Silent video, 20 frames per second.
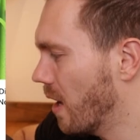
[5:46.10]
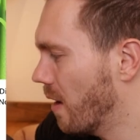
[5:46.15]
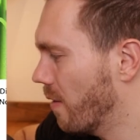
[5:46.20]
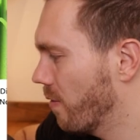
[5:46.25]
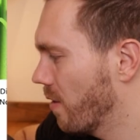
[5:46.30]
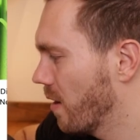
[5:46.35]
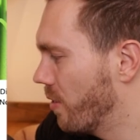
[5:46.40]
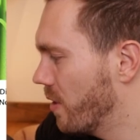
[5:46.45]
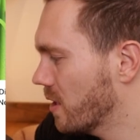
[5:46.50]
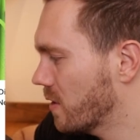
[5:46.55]

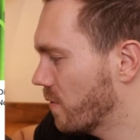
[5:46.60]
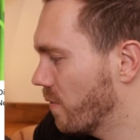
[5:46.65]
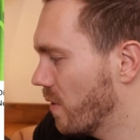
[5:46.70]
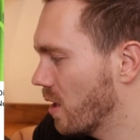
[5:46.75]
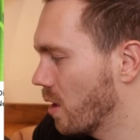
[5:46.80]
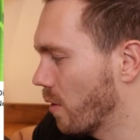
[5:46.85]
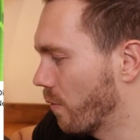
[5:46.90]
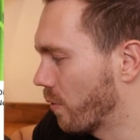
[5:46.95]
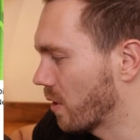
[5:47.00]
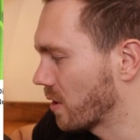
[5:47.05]
off, this
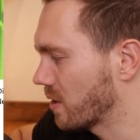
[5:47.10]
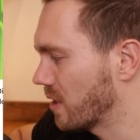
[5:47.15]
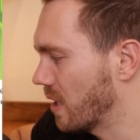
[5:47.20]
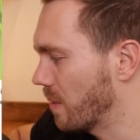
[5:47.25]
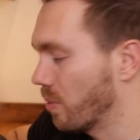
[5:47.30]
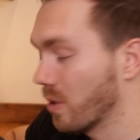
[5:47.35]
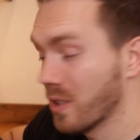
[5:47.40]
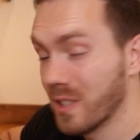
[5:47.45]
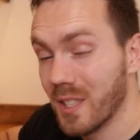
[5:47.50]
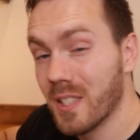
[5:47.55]
video, for
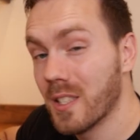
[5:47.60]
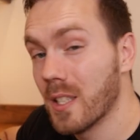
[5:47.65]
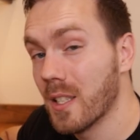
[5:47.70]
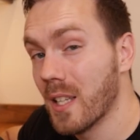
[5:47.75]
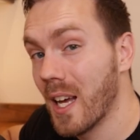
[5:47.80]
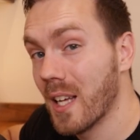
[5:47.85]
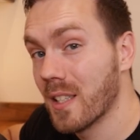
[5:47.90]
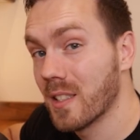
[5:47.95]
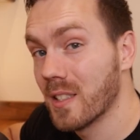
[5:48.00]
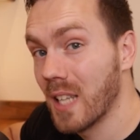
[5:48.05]
example, it says
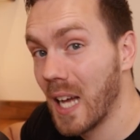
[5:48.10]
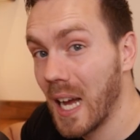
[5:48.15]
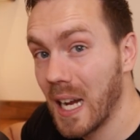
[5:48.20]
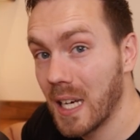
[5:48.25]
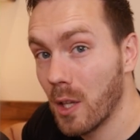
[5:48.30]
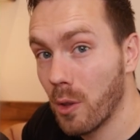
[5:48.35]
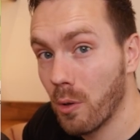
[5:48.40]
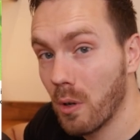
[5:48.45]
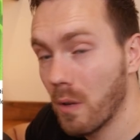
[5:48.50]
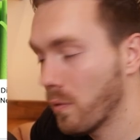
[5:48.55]
it has
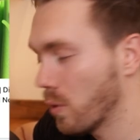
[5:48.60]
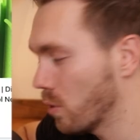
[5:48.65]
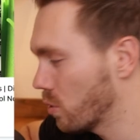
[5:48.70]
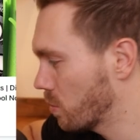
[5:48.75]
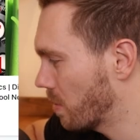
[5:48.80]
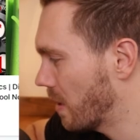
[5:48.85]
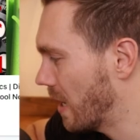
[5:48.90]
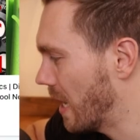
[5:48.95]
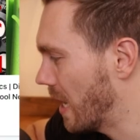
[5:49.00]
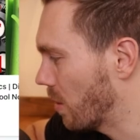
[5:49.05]
93 views
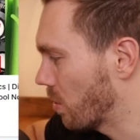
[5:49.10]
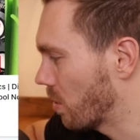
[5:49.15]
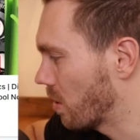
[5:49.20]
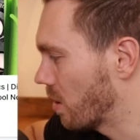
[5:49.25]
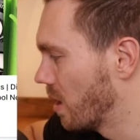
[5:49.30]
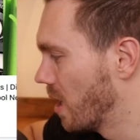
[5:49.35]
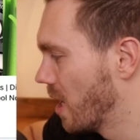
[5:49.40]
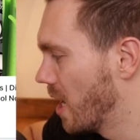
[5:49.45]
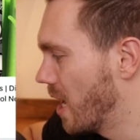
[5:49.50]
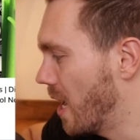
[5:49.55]
per
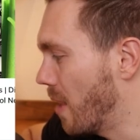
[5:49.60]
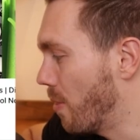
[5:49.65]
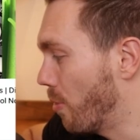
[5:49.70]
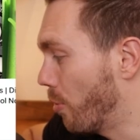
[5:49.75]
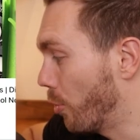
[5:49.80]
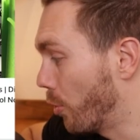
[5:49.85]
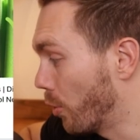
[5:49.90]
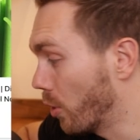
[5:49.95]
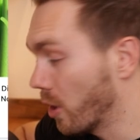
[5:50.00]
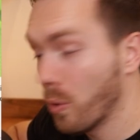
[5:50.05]
hour and
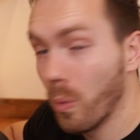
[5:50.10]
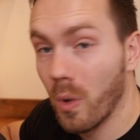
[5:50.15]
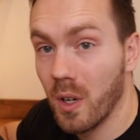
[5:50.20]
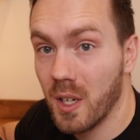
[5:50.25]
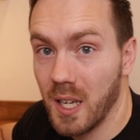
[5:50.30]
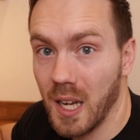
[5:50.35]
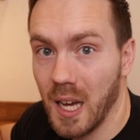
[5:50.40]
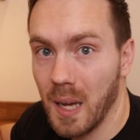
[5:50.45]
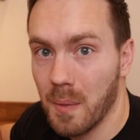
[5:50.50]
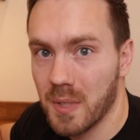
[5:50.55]

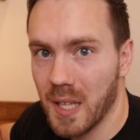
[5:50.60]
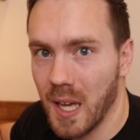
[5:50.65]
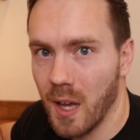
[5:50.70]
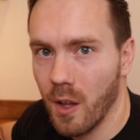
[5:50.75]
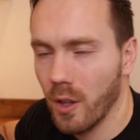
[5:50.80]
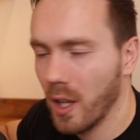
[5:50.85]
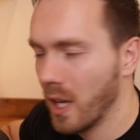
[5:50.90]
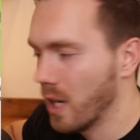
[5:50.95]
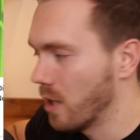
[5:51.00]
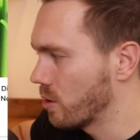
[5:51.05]
31 times
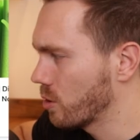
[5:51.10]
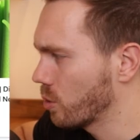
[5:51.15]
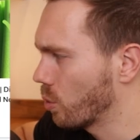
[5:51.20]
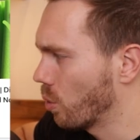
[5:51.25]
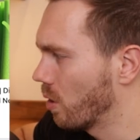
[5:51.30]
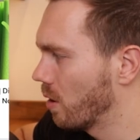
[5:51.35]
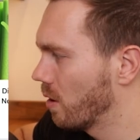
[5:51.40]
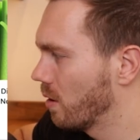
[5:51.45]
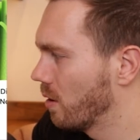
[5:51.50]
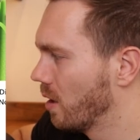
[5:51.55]
outlier
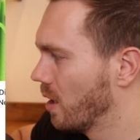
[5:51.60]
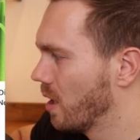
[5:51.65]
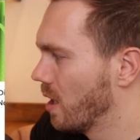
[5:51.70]
score.